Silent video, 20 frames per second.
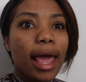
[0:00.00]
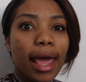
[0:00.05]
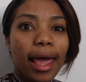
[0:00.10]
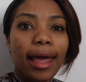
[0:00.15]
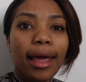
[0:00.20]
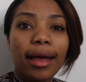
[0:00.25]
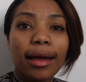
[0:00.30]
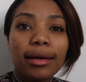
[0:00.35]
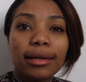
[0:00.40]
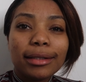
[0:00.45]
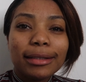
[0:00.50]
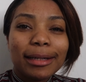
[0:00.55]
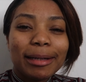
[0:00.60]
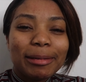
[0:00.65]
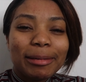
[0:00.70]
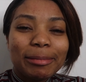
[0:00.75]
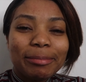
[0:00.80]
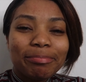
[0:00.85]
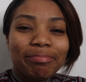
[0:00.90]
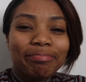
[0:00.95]
And
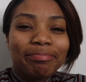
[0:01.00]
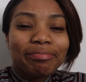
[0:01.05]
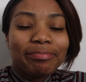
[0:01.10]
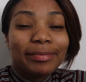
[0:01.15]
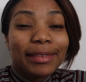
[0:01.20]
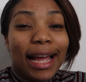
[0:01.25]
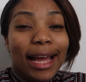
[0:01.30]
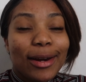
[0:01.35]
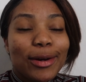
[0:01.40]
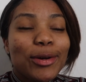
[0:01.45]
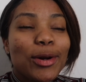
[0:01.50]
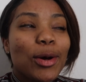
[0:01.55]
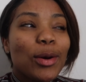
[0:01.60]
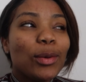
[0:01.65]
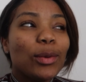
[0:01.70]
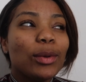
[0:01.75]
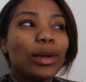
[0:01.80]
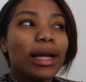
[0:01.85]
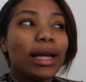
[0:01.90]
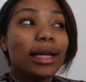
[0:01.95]
I don't
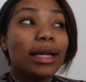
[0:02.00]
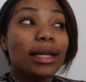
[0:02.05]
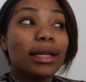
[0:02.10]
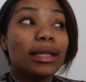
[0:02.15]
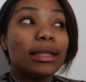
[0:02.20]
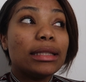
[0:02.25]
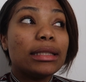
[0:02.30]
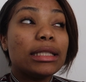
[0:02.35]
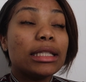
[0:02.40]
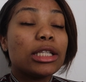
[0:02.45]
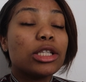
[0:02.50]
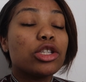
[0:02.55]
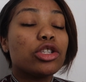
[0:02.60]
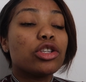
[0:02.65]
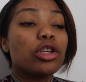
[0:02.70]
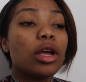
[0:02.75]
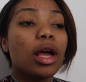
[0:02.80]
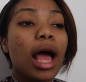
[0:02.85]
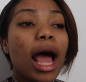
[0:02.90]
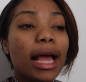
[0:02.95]
know, I
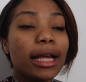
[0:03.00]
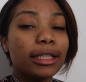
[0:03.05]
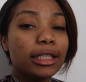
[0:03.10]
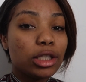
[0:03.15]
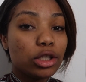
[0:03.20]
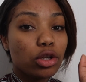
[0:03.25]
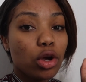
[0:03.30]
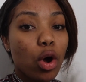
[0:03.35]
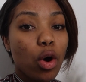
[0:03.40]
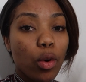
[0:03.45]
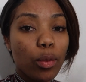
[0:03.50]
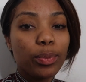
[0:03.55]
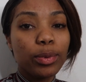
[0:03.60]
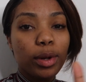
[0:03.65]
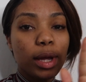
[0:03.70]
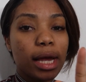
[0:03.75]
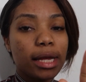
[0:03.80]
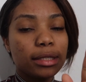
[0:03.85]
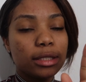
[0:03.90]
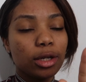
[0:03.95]
just hope you
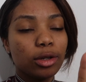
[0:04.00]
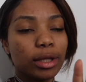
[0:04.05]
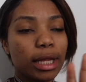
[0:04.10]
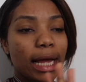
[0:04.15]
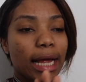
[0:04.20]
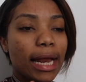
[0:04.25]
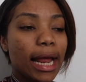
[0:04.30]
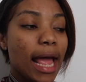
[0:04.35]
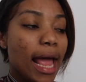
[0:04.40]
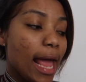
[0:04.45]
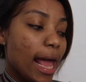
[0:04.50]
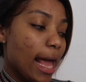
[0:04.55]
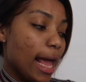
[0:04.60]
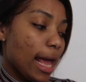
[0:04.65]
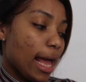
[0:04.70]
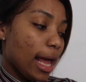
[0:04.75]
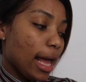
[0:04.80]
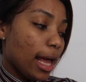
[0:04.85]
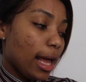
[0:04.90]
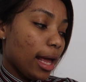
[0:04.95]
guys know that
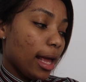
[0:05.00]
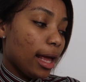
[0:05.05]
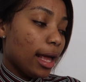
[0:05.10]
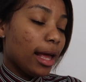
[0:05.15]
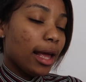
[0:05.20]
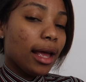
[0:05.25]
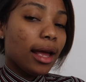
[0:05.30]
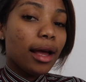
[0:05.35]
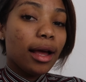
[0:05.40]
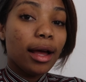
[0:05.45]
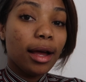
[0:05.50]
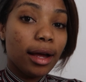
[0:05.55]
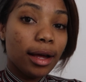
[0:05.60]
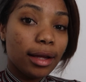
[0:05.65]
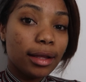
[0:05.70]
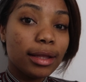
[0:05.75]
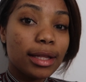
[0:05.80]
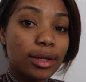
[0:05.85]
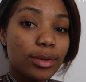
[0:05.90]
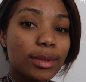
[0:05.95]

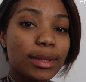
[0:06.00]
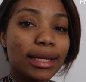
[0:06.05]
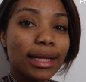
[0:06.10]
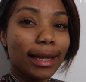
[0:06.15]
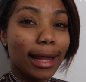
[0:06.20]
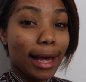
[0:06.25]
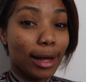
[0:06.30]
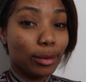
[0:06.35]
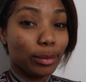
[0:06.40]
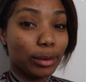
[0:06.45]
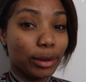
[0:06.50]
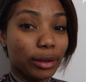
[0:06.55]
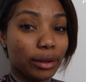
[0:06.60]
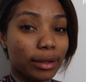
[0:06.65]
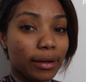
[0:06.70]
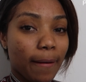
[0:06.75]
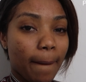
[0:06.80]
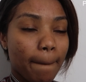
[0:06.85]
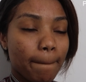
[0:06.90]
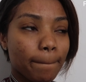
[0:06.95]
this was a lot of
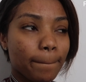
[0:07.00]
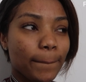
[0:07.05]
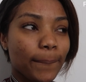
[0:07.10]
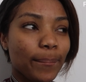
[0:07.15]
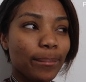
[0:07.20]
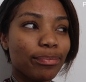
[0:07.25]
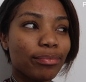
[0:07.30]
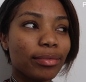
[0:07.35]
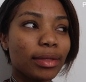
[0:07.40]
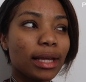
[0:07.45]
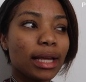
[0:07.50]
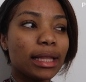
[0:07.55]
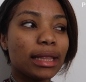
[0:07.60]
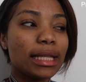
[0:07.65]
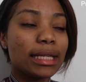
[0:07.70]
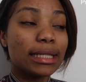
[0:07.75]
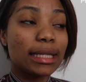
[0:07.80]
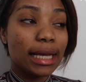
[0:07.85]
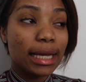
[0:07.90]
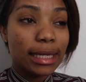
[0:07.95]
work.
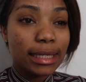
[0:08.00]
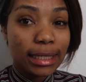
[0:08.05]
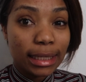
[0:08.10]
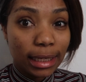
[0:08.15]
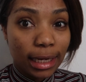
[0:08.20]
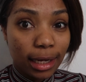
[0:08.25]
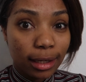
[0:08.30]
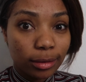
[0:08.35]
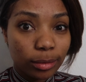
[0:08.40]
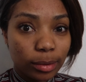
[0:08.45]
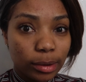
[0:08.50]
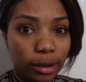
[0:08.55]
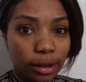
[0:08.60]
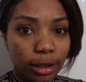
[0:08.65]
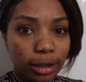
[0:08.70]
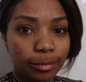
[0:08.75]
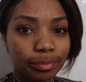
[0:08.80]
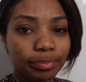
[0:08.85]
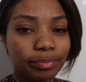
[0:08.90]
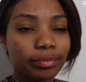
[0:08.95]
This is a lot of
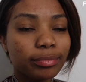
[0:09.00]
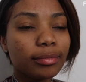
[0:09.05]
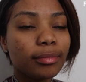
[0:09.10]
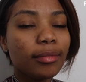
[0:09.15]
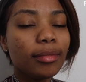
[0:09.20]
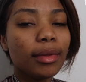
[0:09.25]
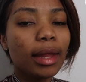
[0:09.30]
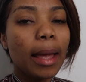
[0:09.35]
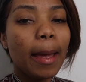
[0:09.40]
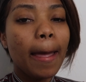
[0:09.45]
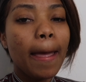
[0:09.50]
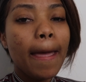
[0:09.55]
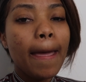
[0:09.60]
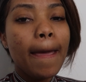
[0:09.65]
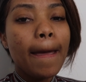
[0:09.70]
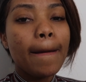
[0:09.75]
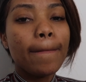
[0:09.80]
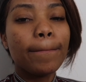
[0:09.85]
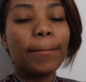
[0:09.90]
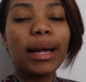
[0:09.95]
work,
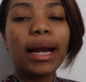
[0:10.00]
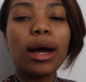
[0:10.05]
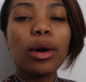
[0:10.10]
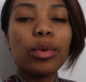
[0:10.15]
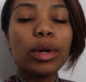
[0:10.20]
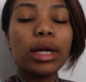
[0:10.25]
but I